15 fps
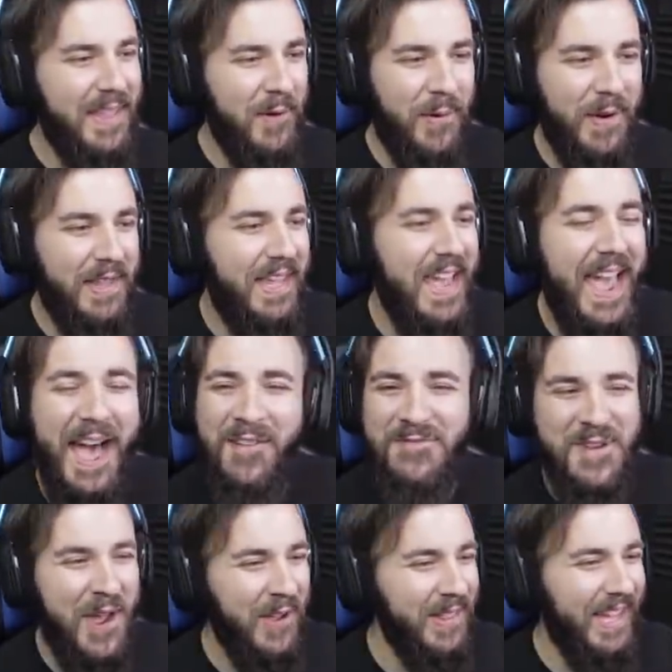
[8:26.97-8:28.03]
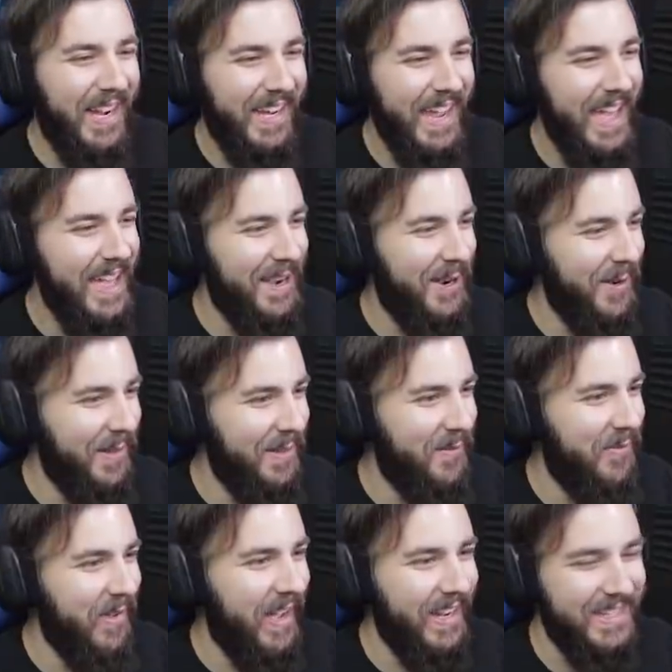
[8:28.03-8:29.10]
They really have no luck at all, in
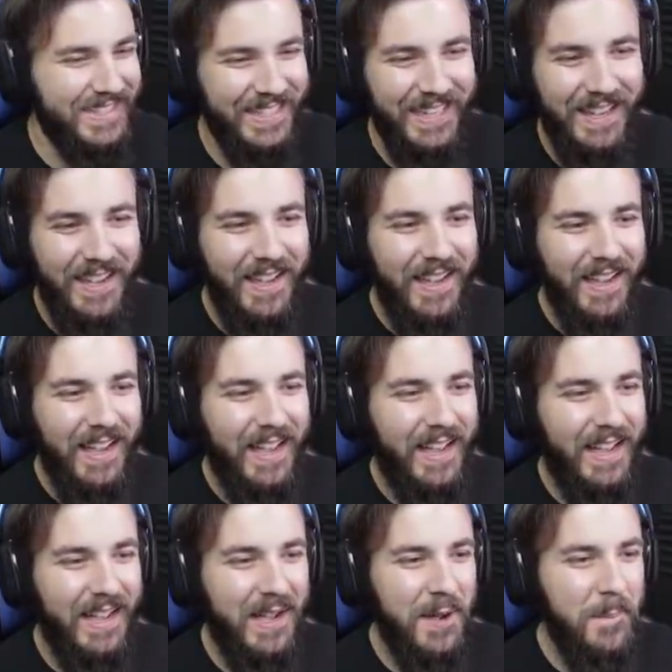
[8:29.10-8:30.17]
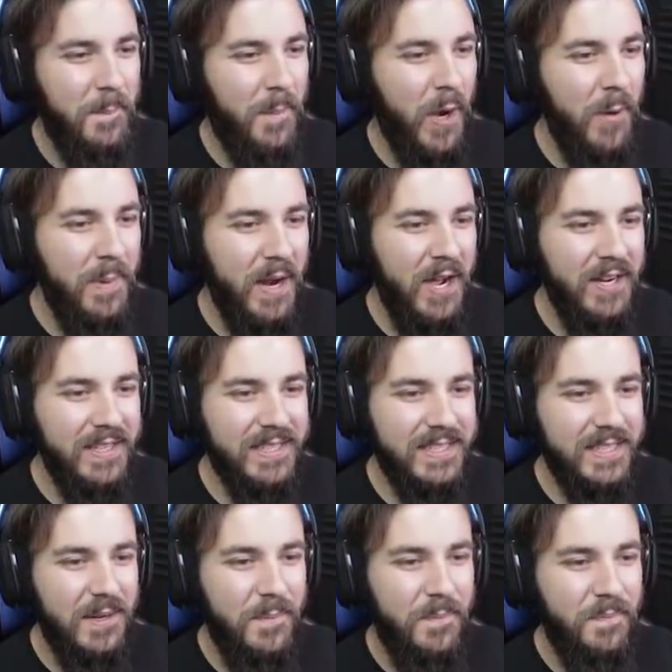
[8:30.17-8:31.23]
fact. Um, Bulb
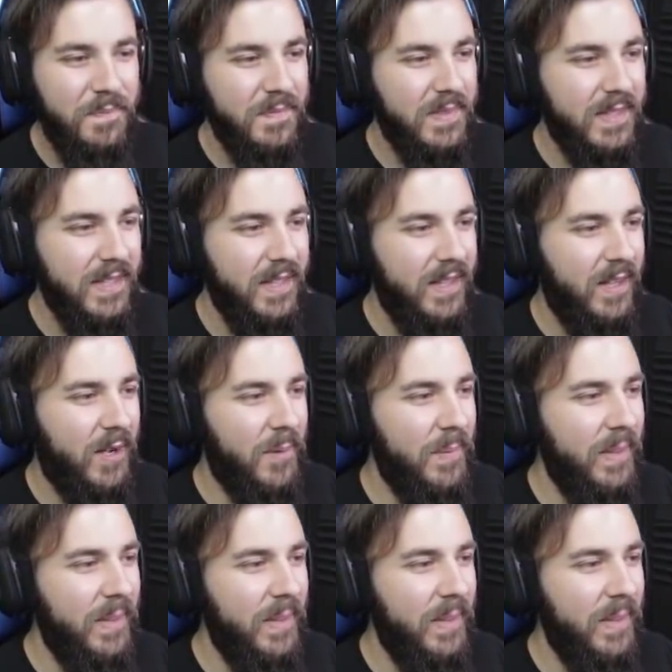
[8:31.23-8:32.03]
dogs. Oh,